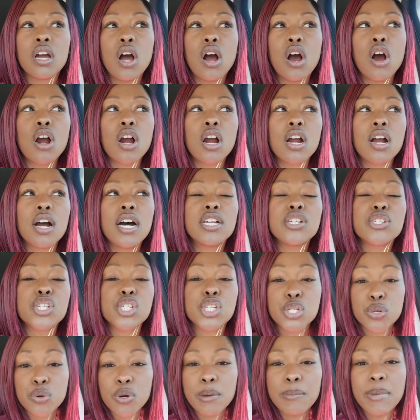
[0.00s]
are
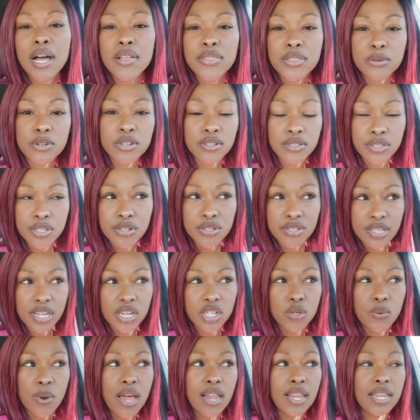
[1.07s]
unsure about their
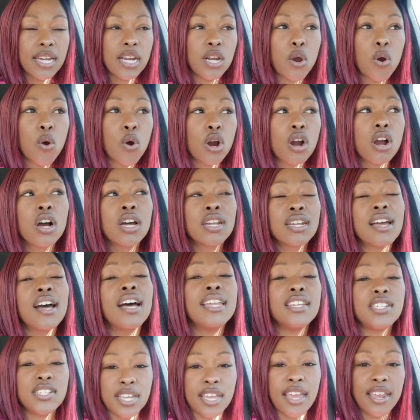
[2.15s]
sexuality or
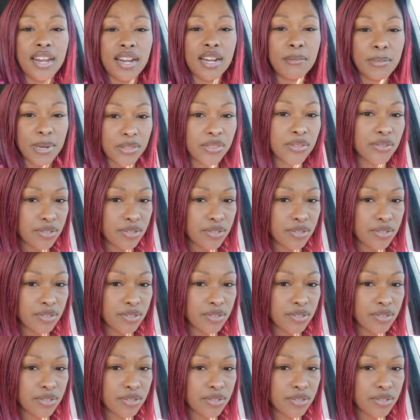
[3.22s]
uneducated about their